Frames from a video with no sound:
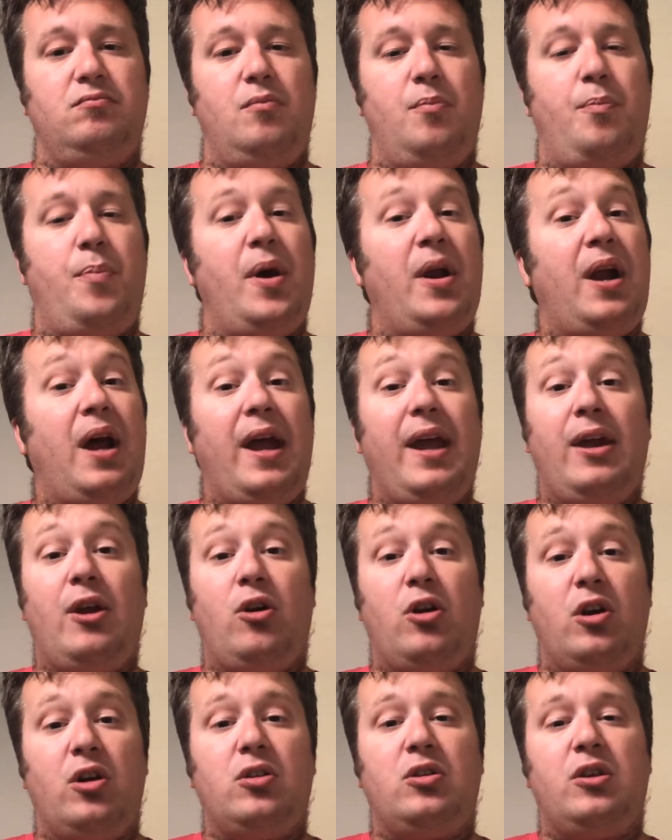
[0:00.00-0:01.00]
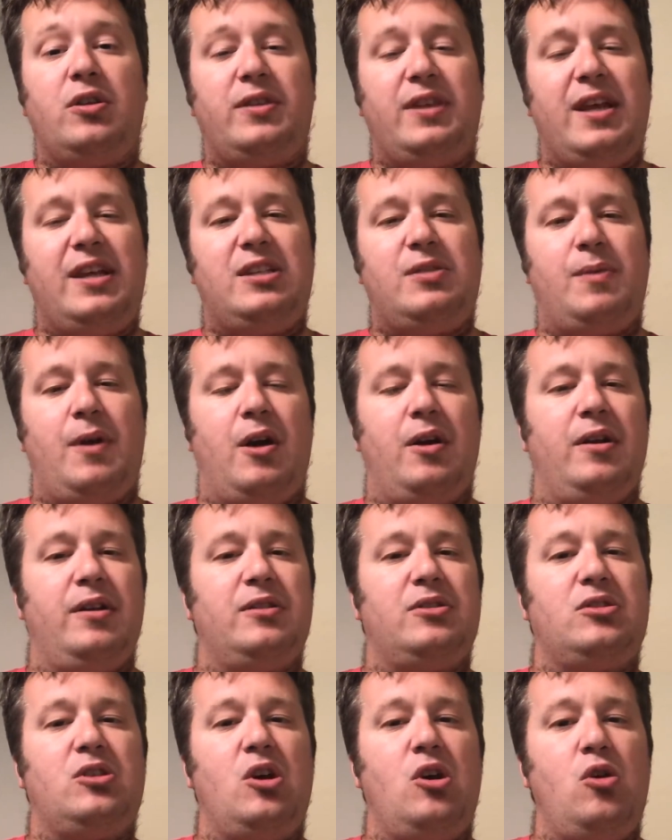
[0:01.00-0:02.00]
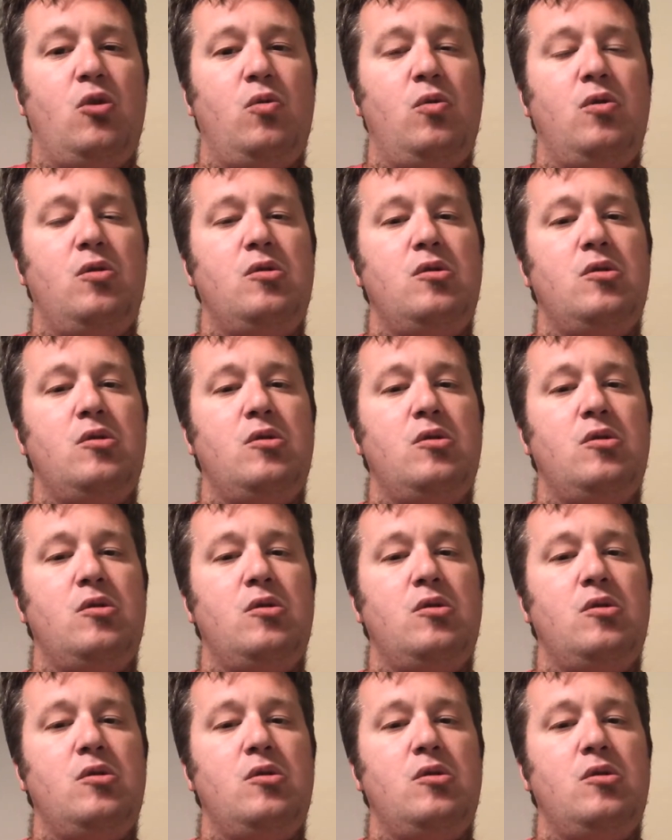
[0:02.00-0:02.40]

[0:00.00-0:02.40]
but I had heard good things about it, so